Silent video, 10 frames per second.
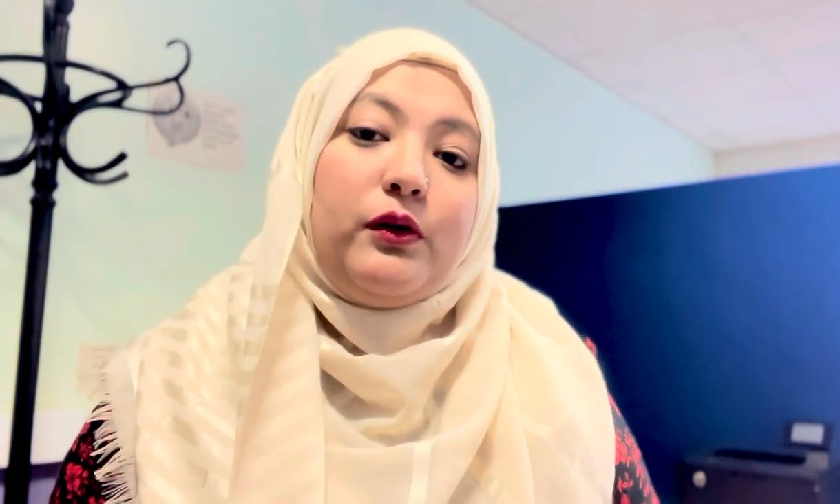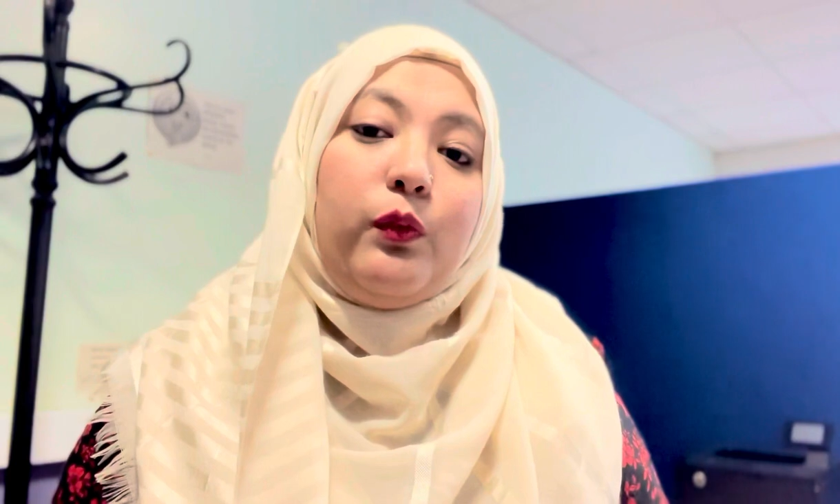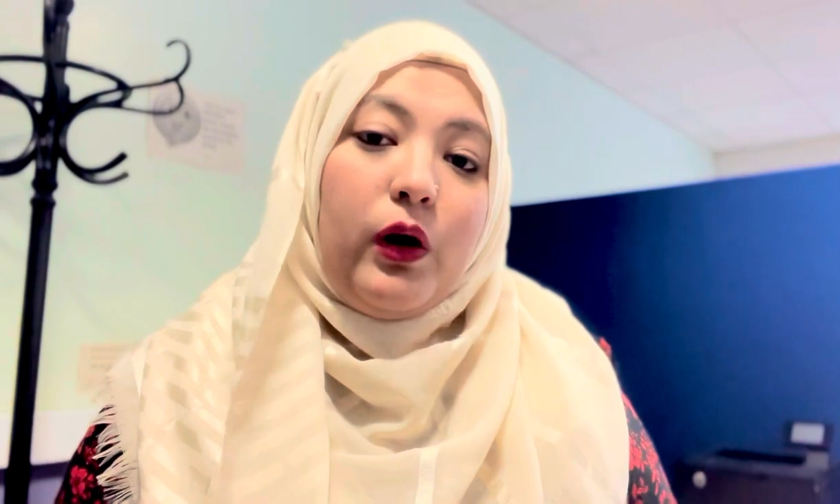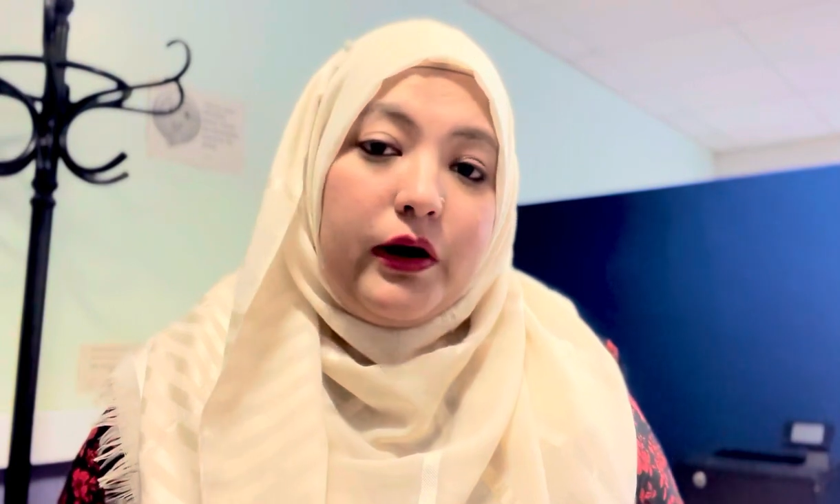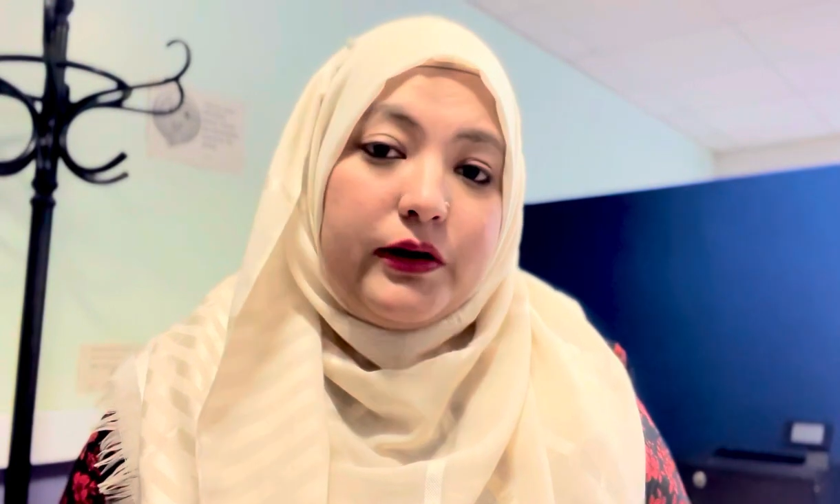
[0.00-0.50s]

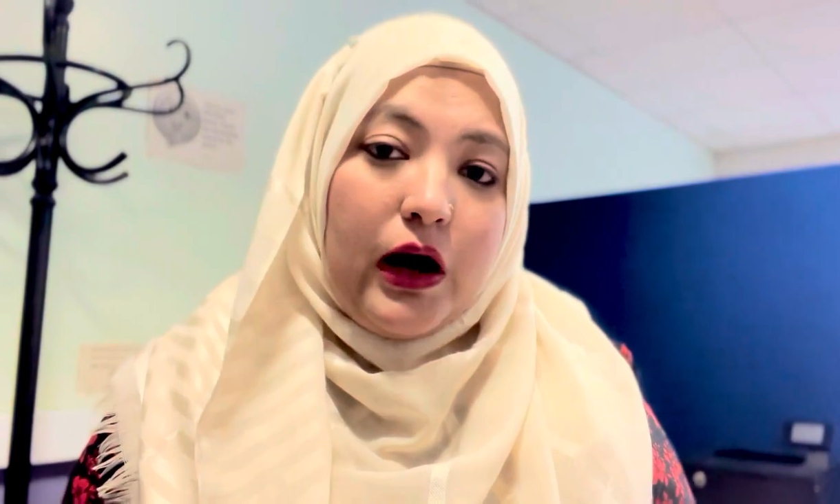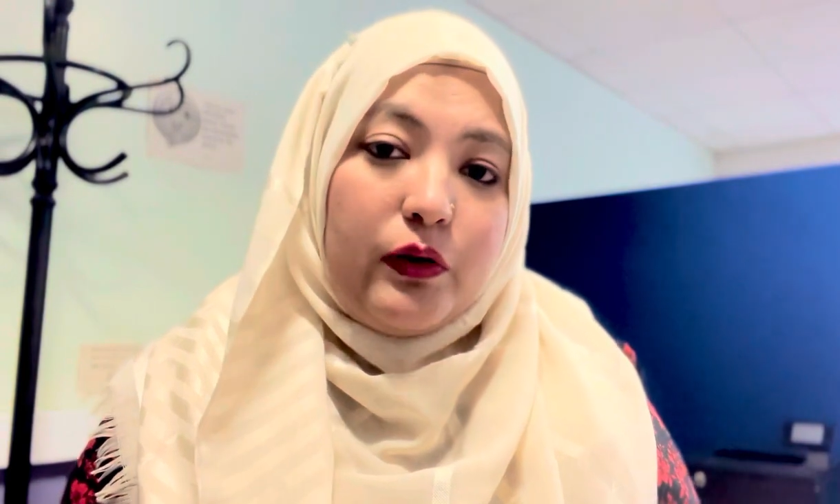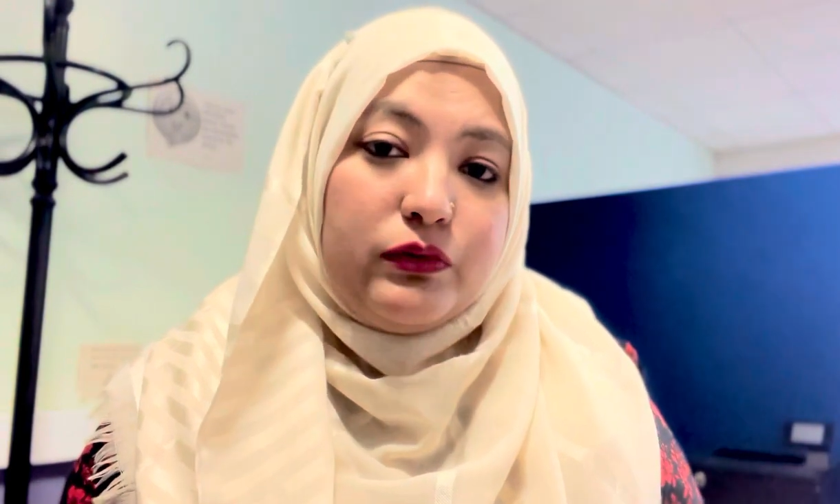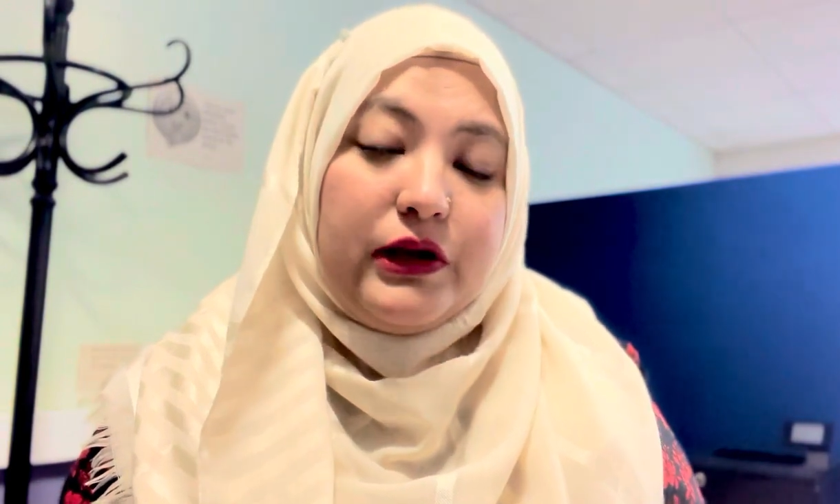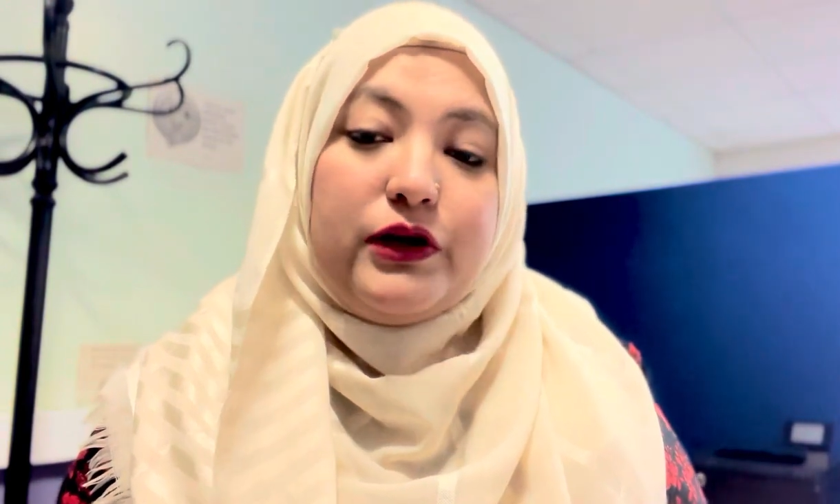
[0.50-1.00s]
word
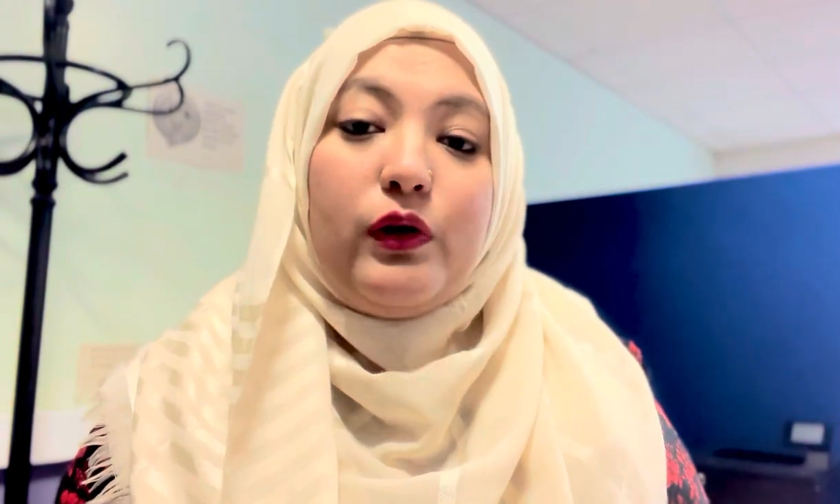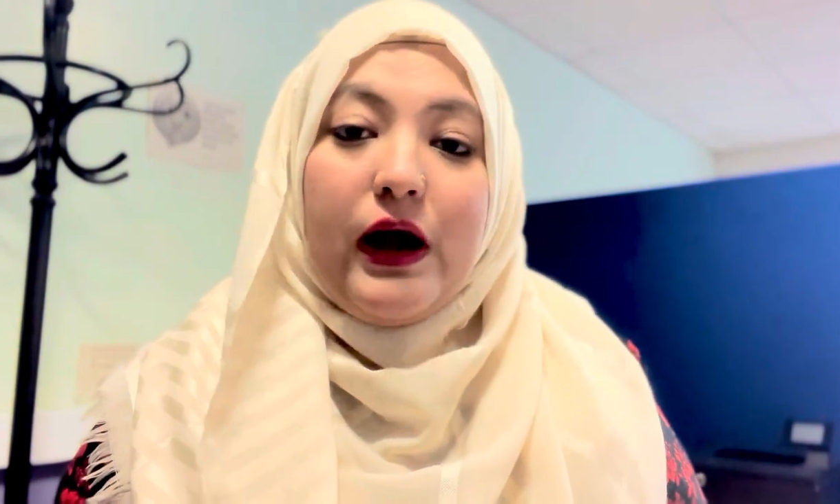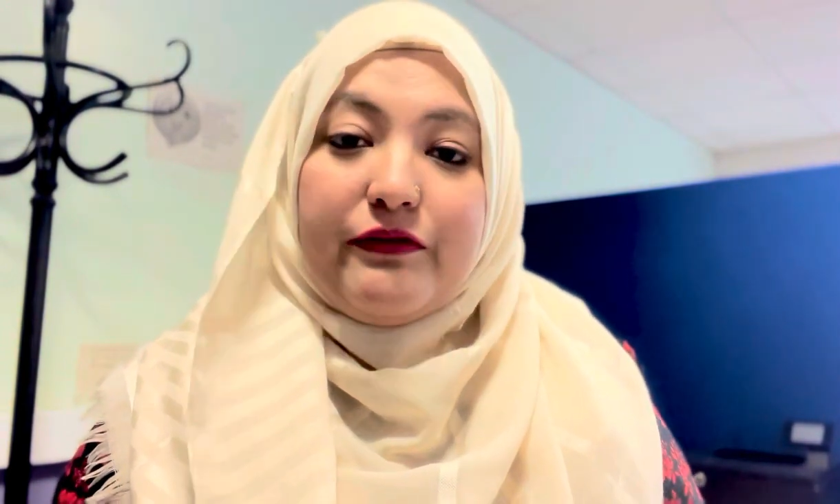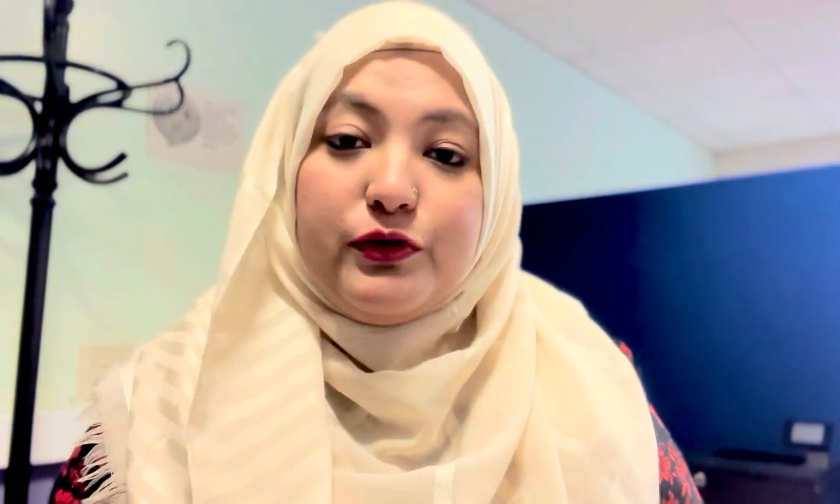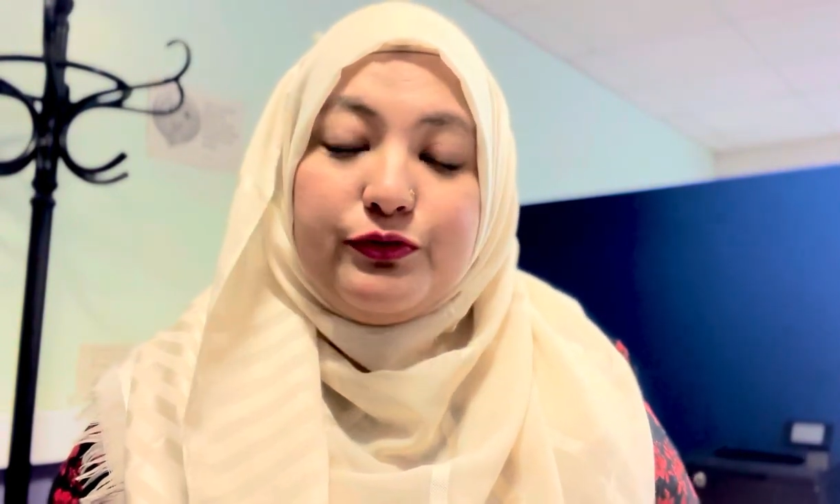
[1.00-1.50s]
count that you
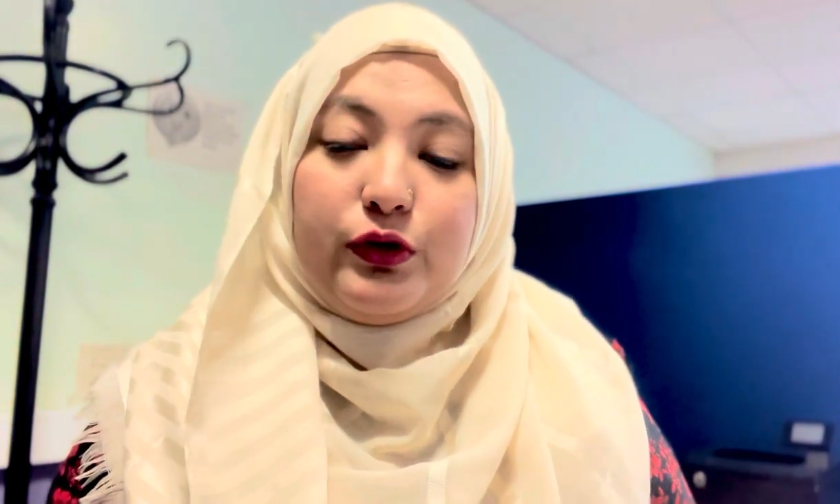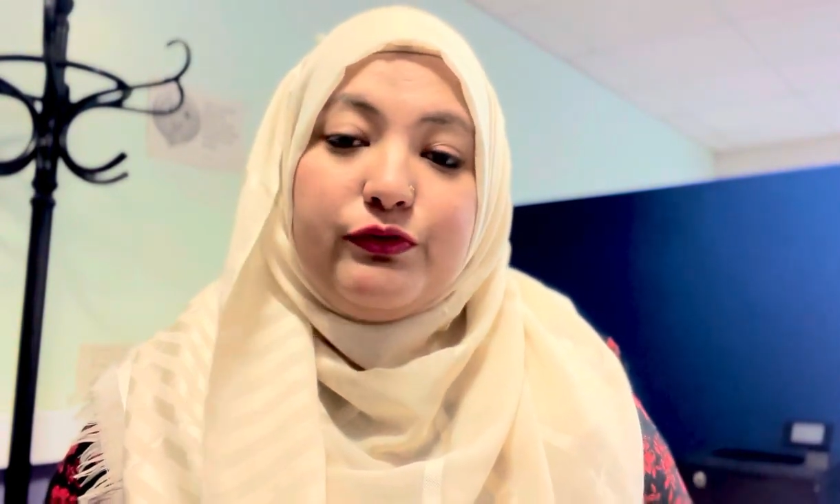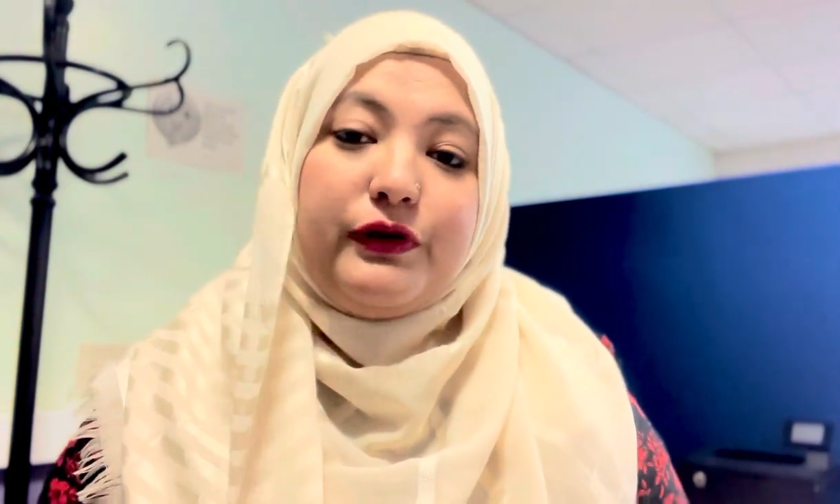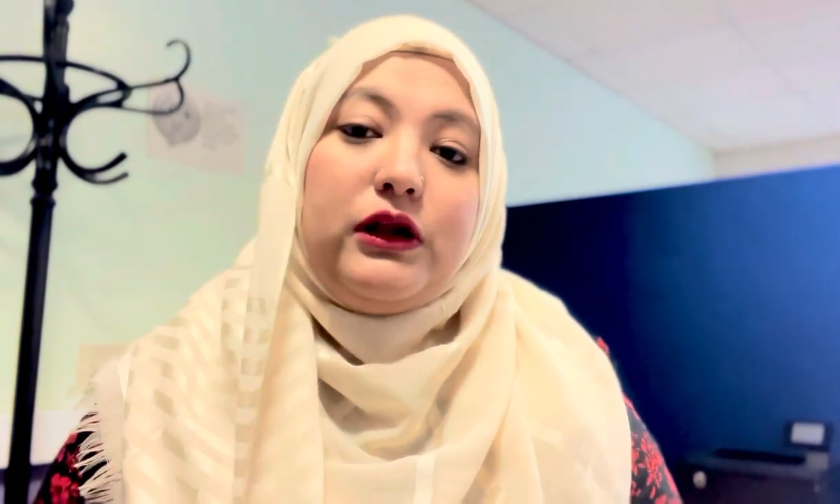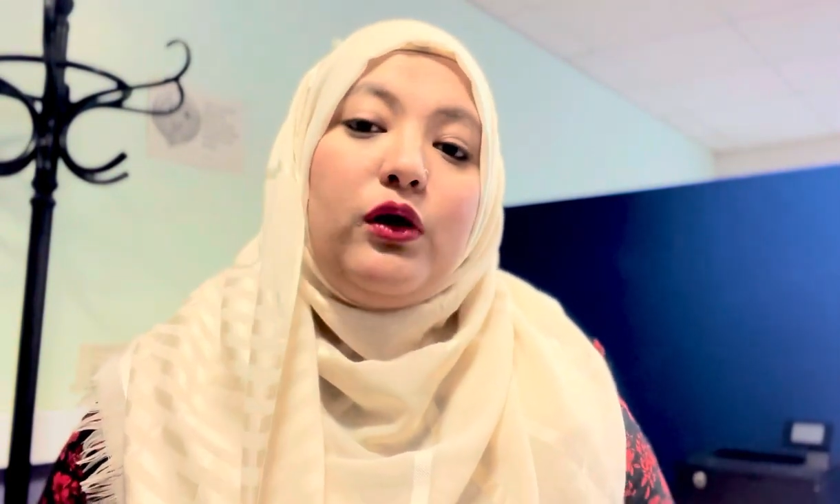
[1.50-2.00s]
have to fulfill,